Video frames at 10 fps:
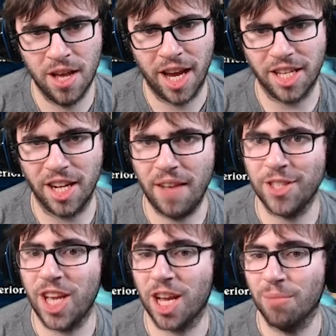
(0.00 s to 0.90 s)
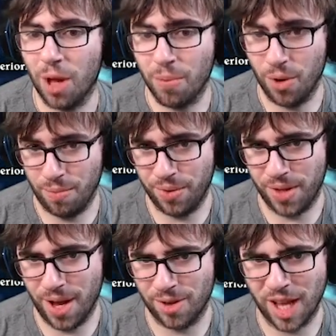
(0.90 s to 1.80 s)
He did have the second Blood Boil Brute,
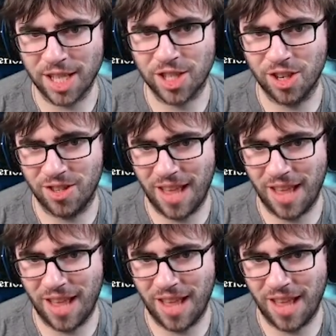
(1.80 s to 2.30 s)
though, so that's good.